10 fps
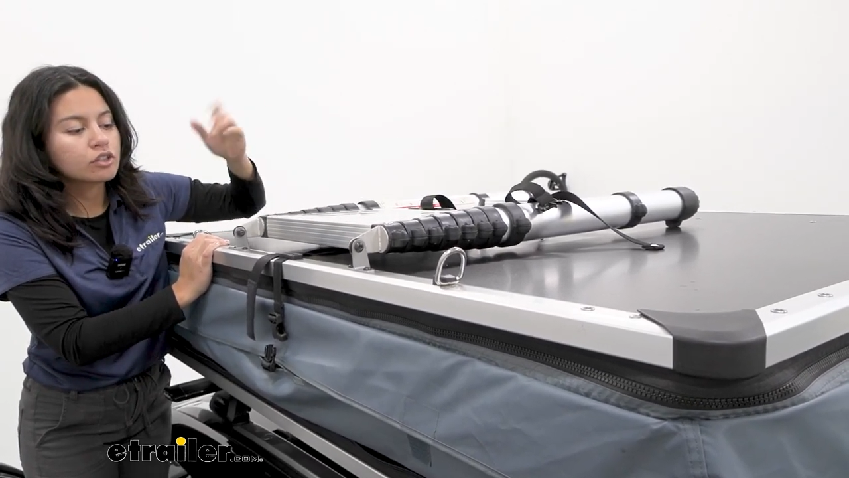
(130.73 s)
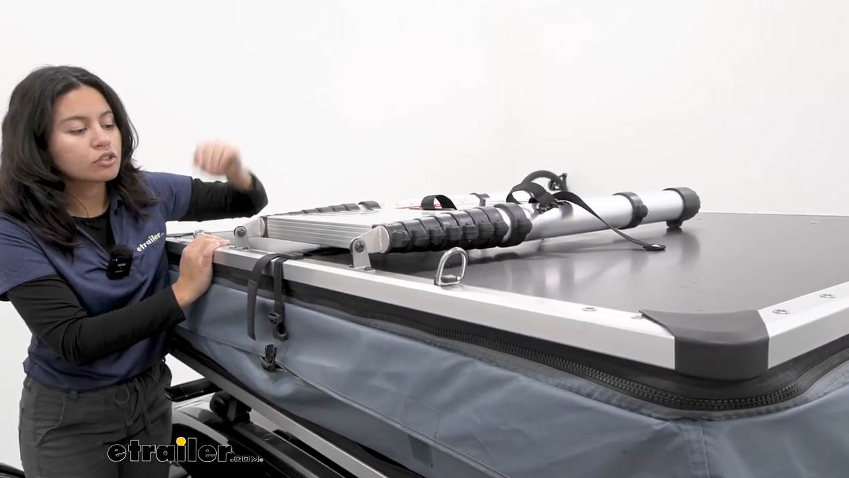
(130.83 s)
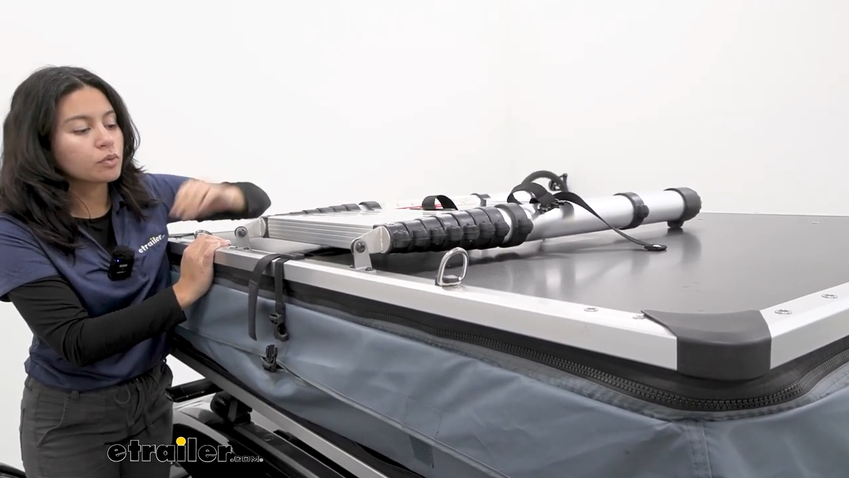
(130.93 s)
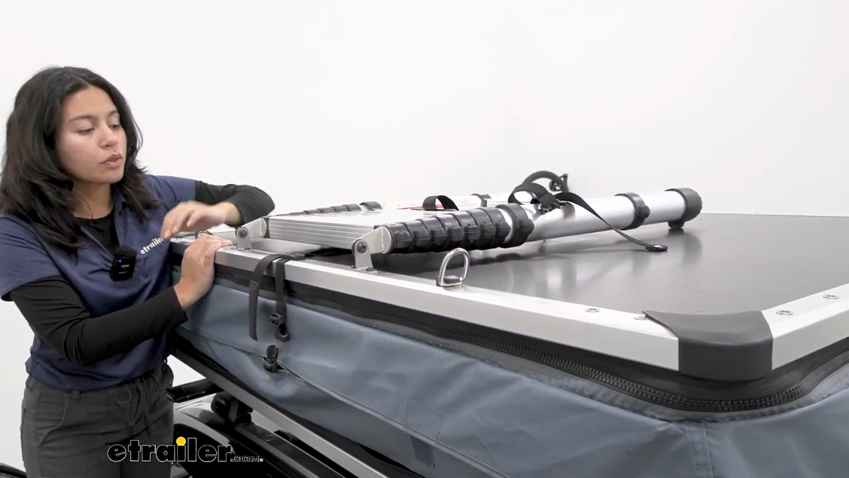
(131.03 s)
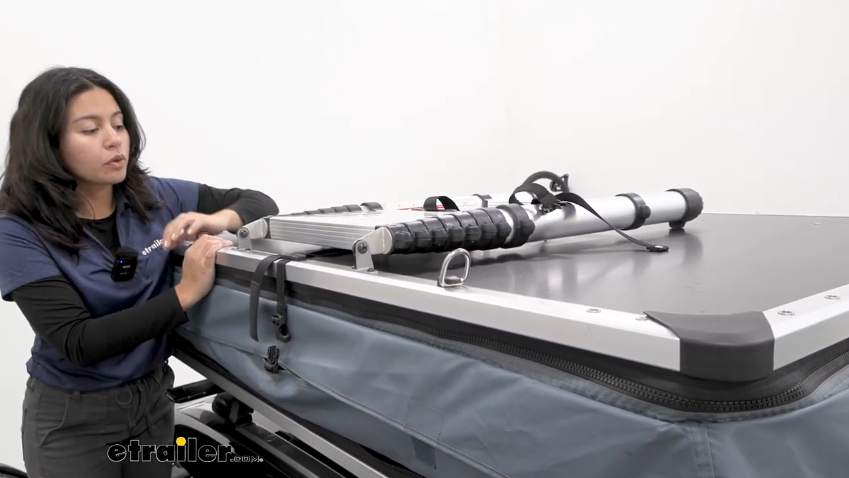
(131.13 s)

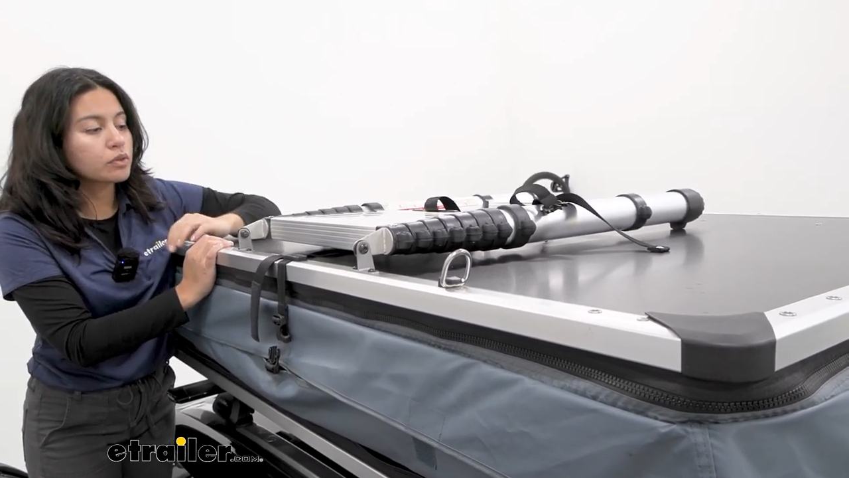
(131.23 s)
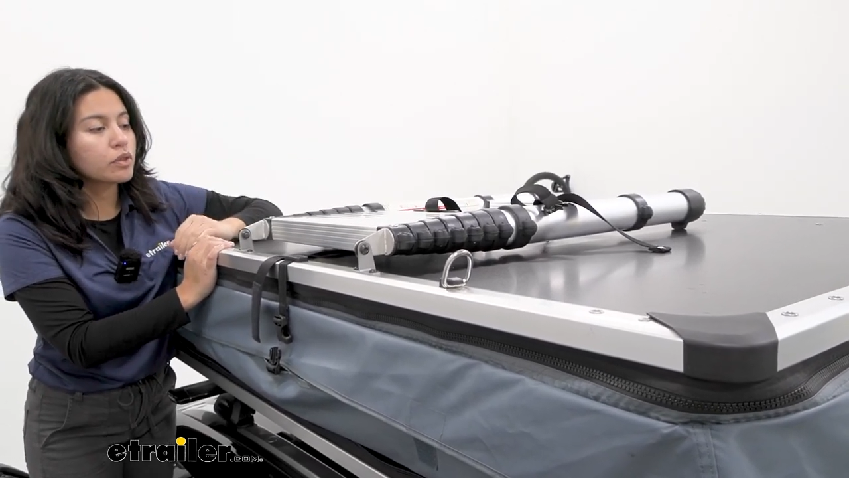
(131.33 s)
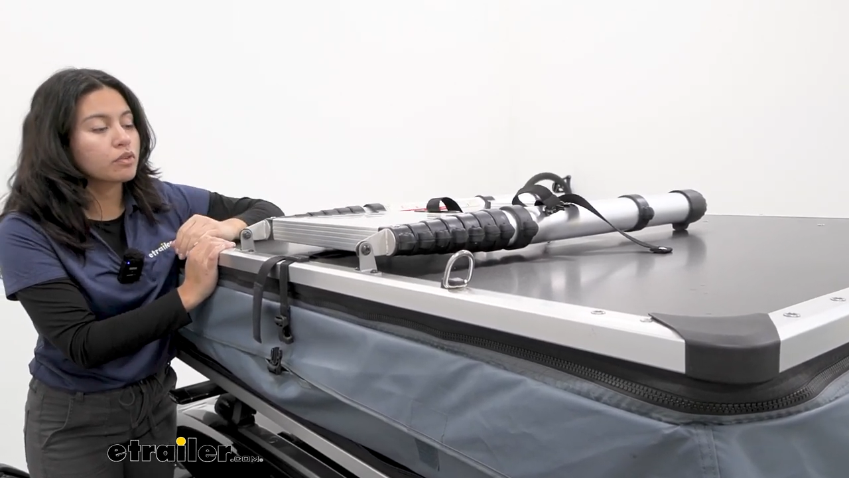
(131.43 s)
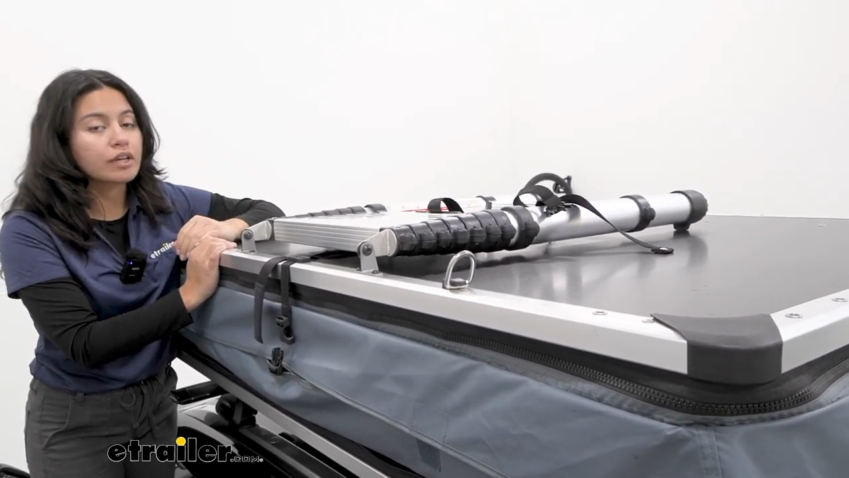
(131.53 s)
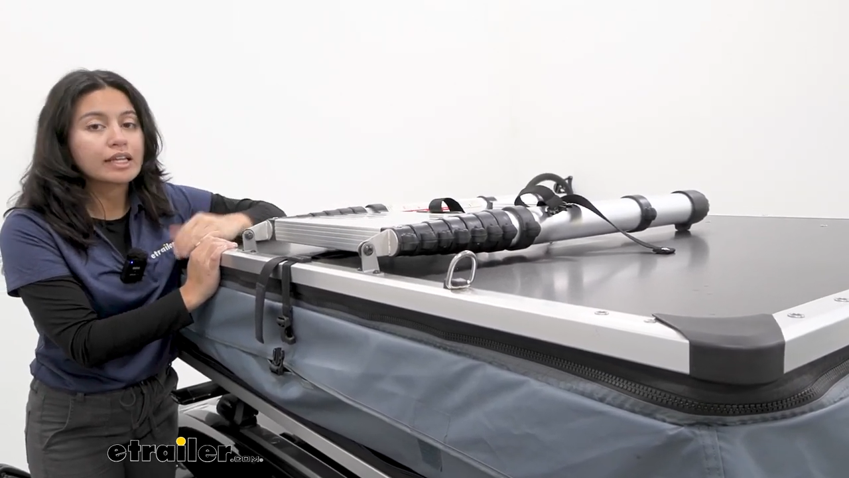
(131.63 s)
So with
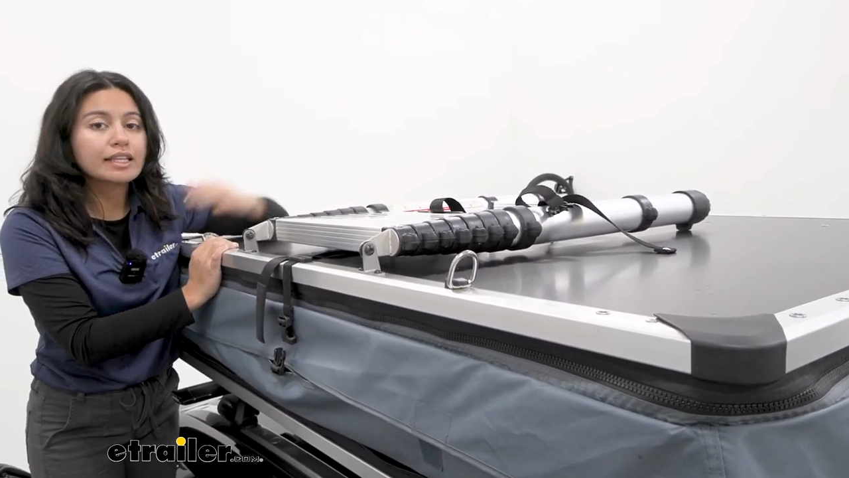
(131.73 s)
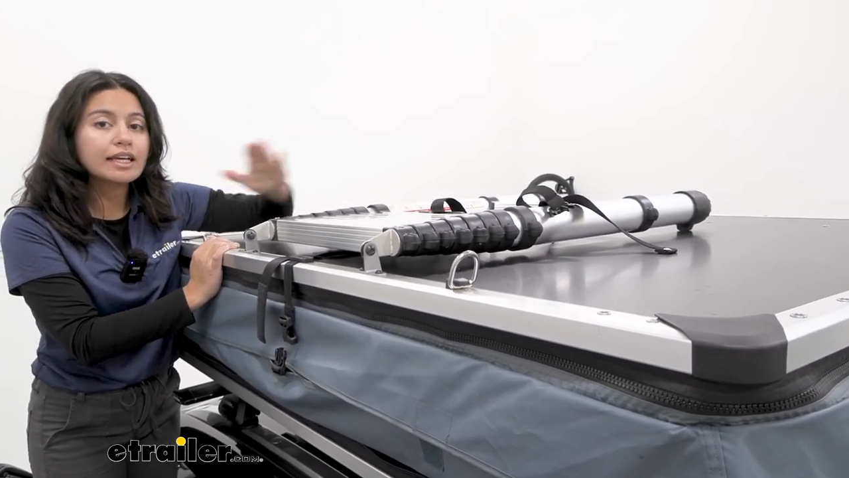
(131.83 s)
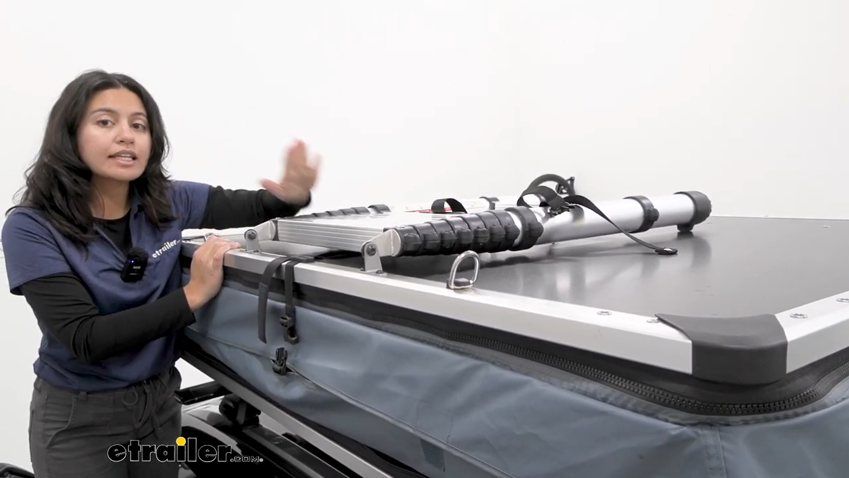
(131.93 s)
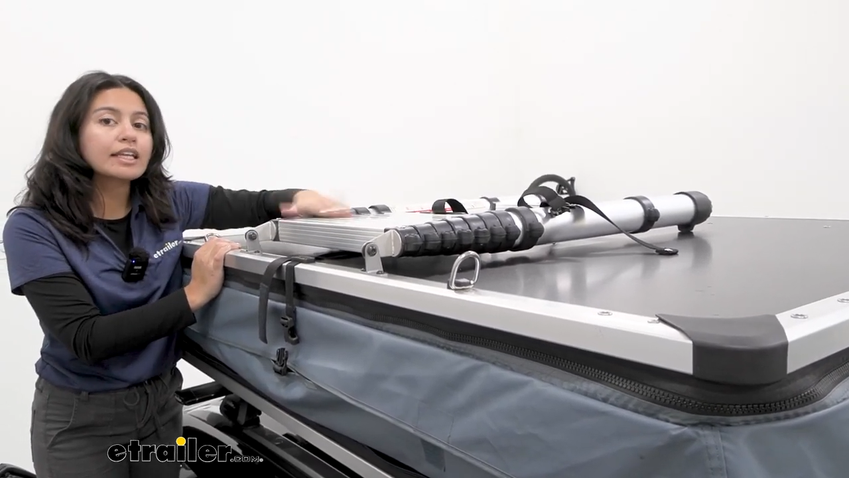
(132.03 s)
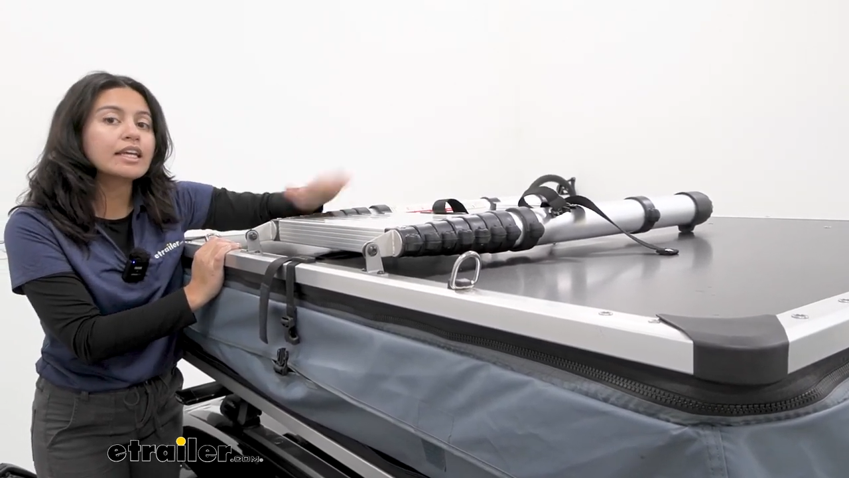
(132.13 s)
those three
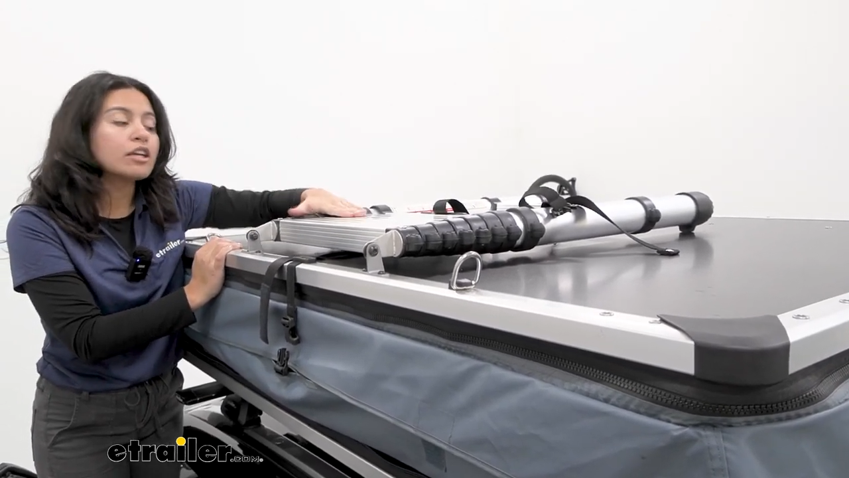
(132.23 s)
undone,